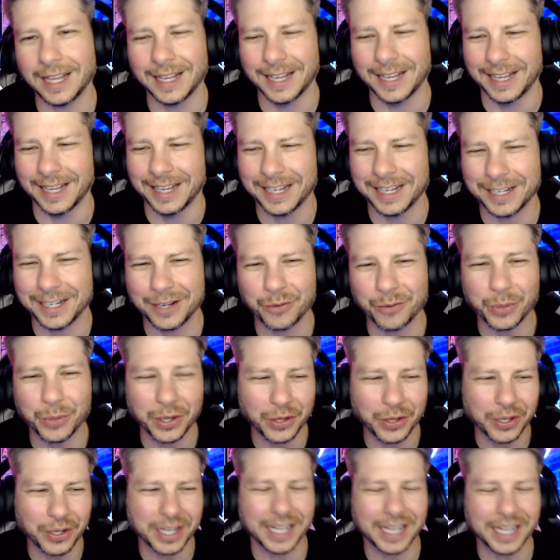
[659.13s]
we're
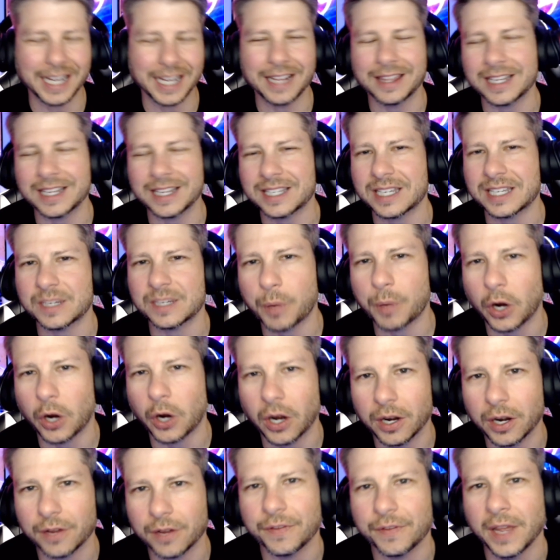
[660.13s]
looking at this as
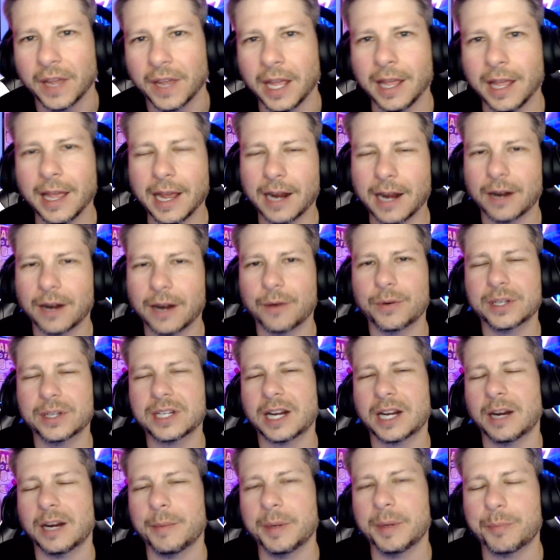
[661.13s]
part of our
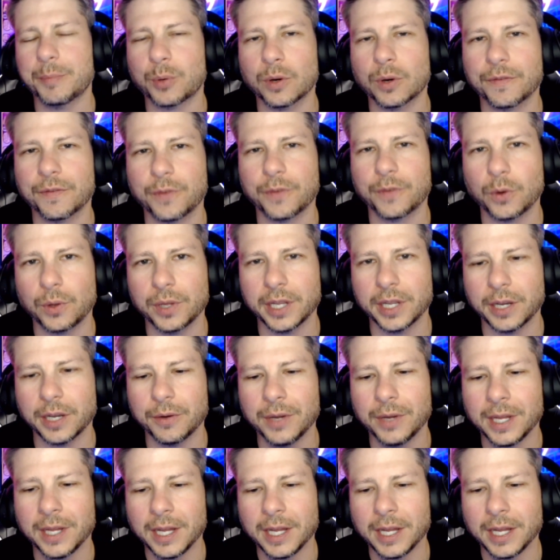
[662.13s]
retirement portfolio.